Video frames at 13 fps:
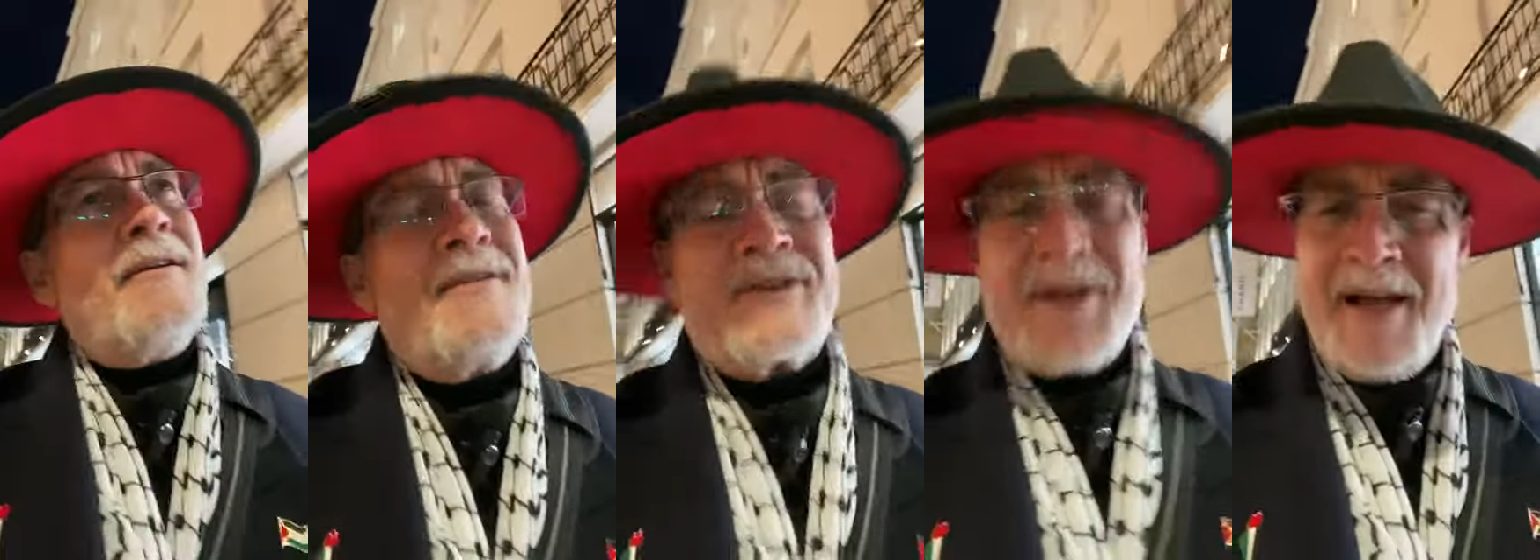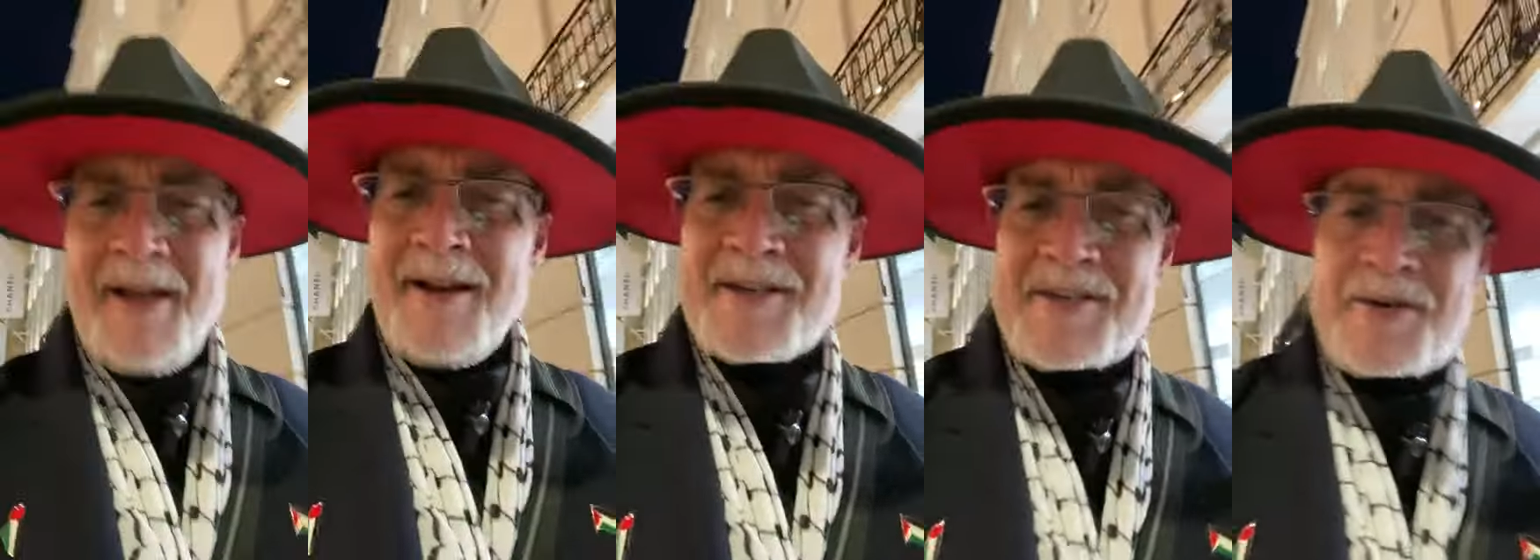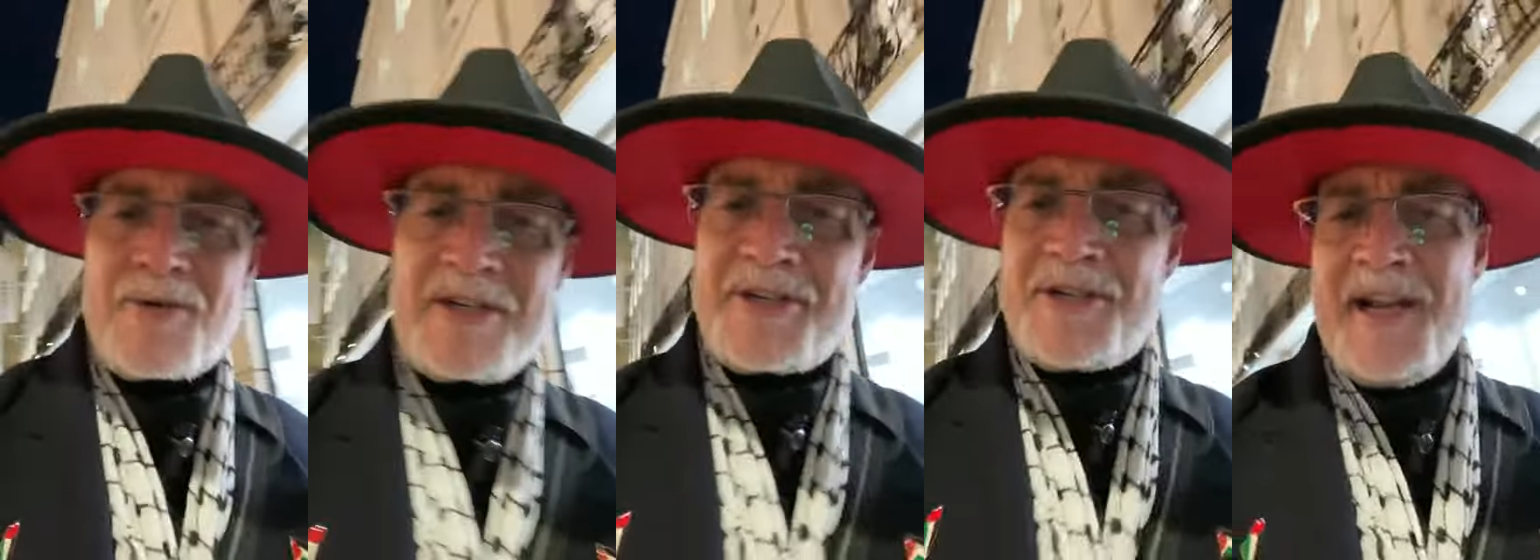So, how does
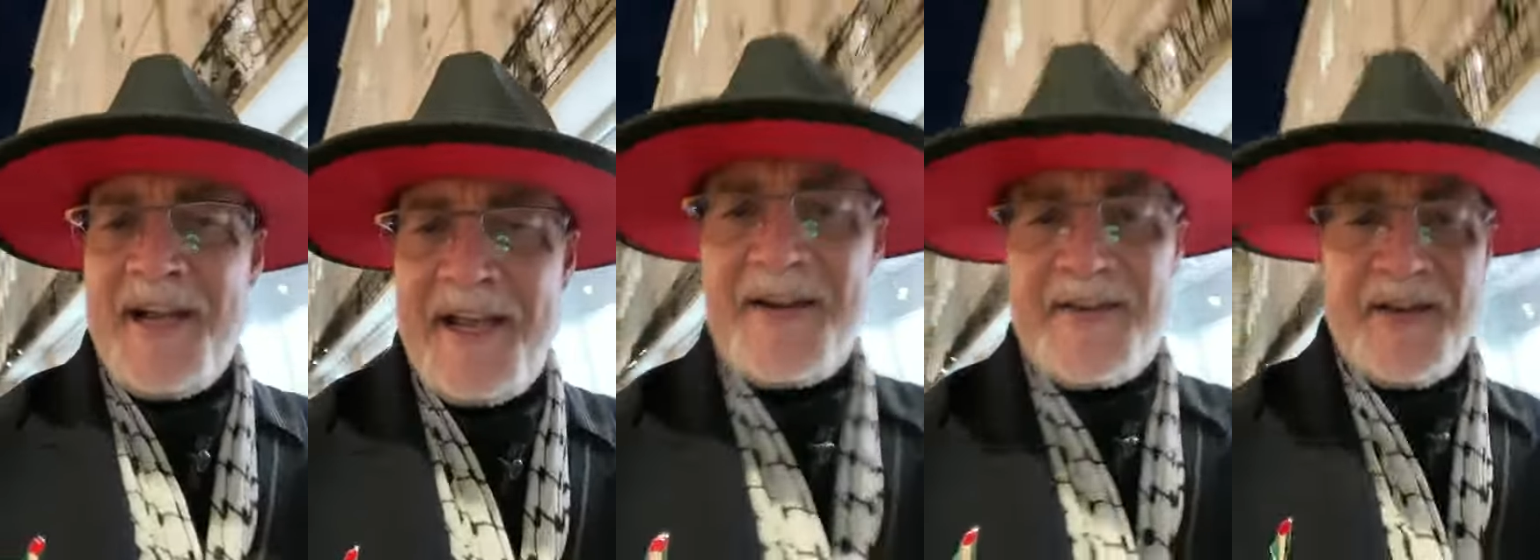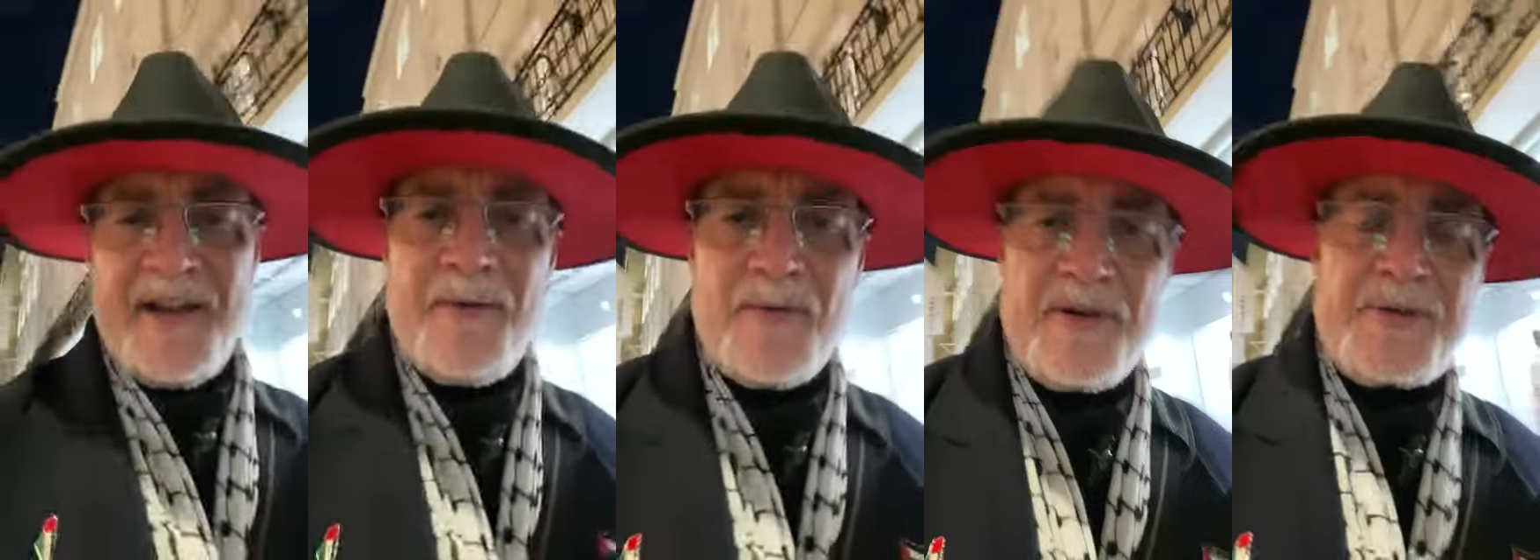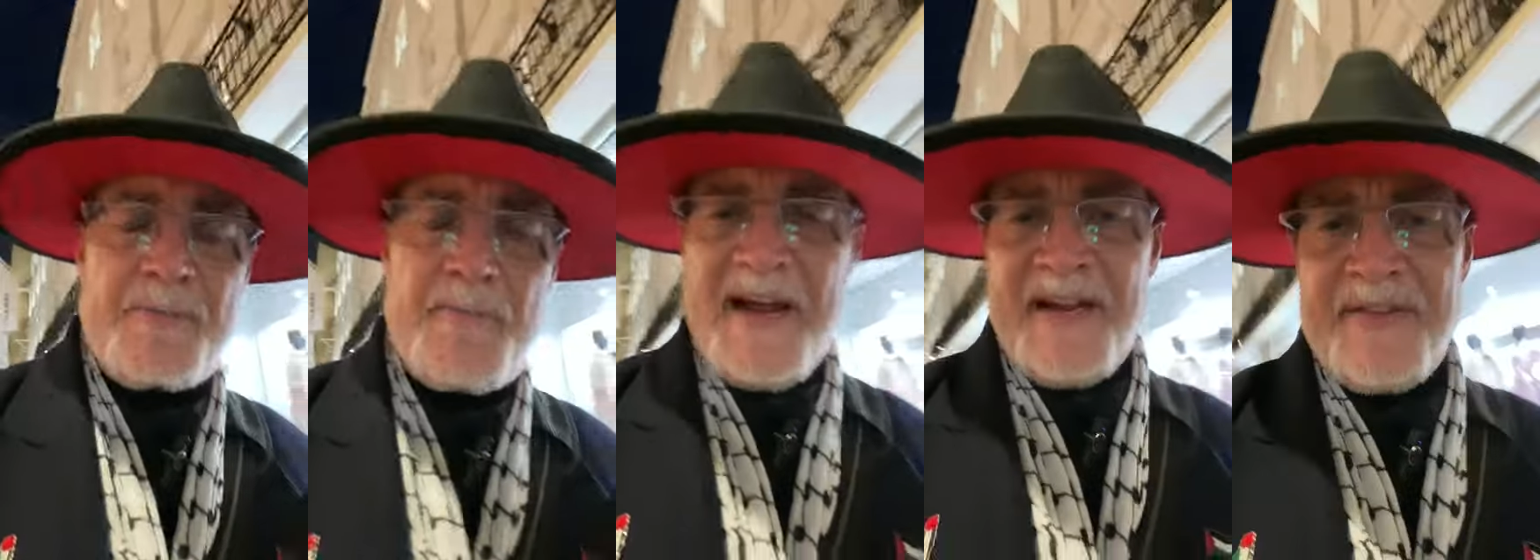Christianity,
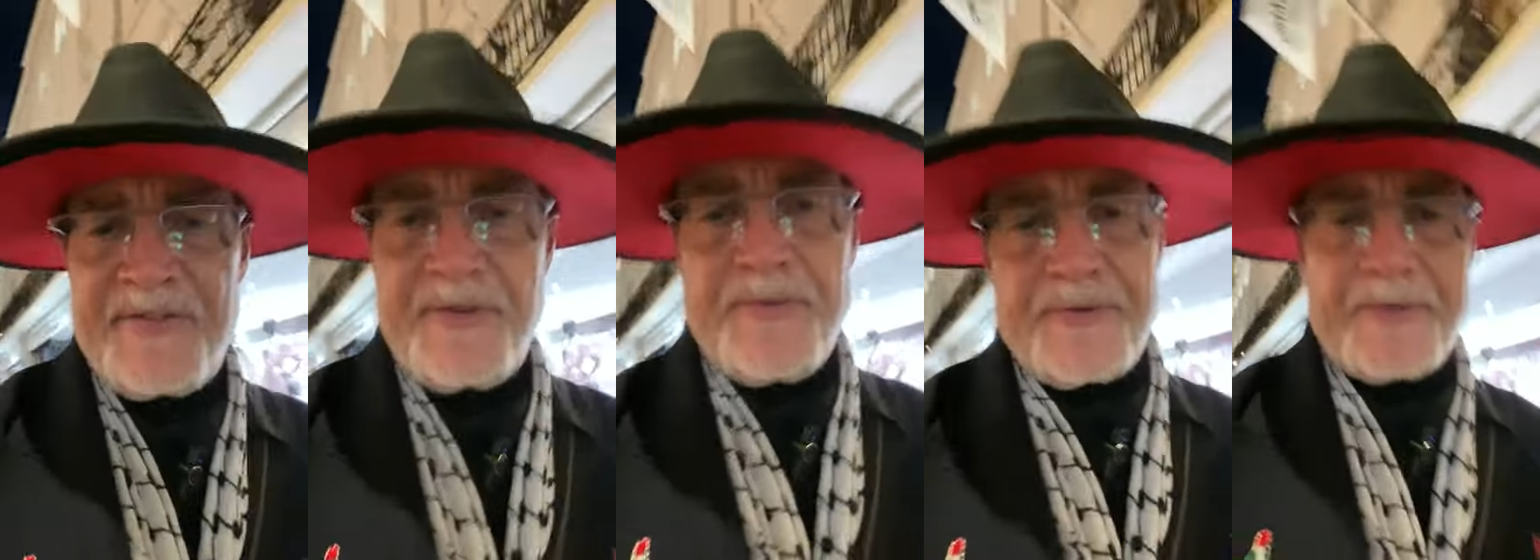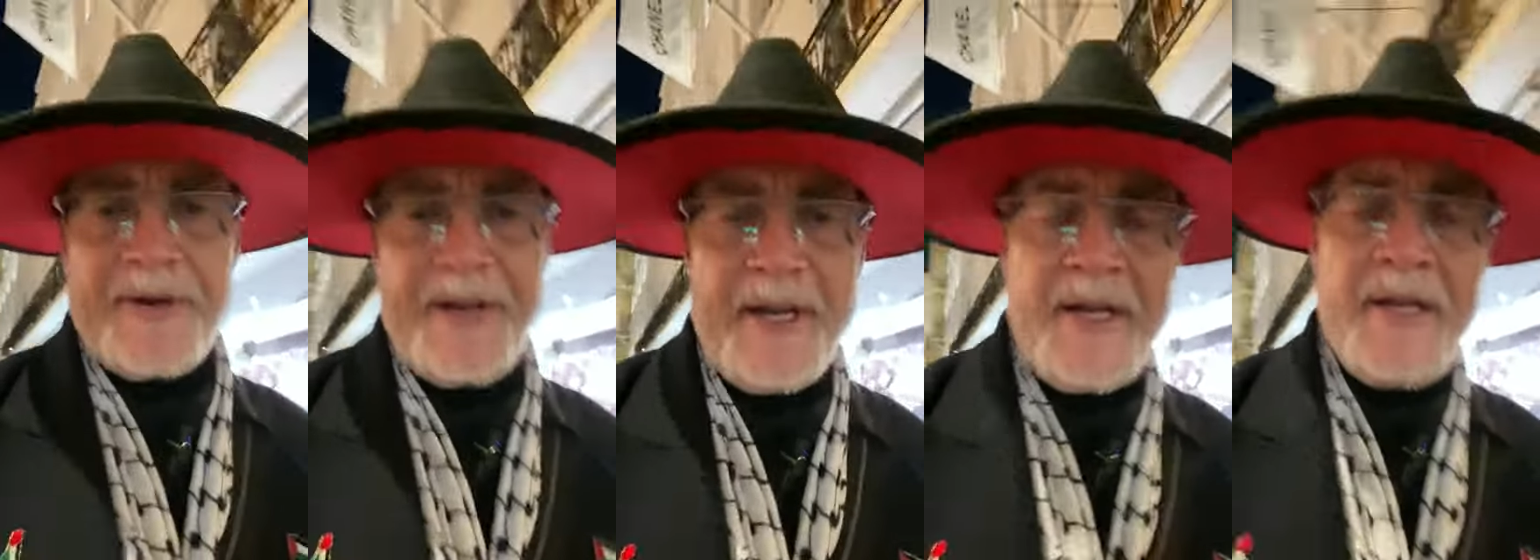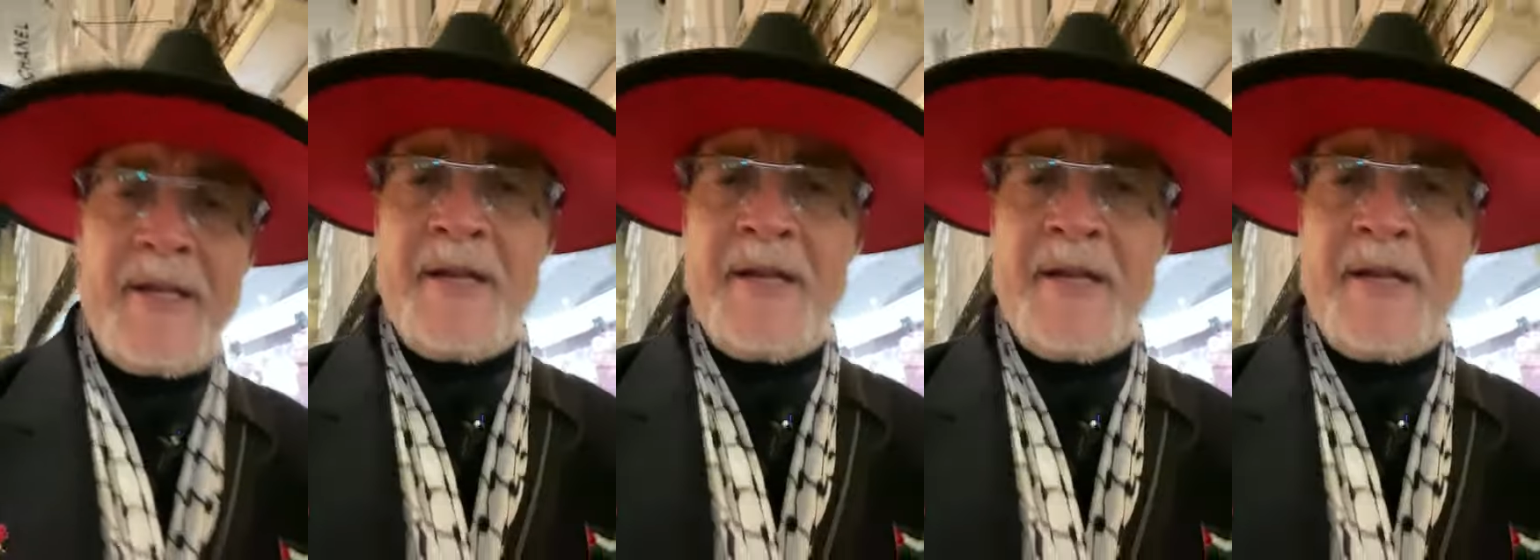which bans usury,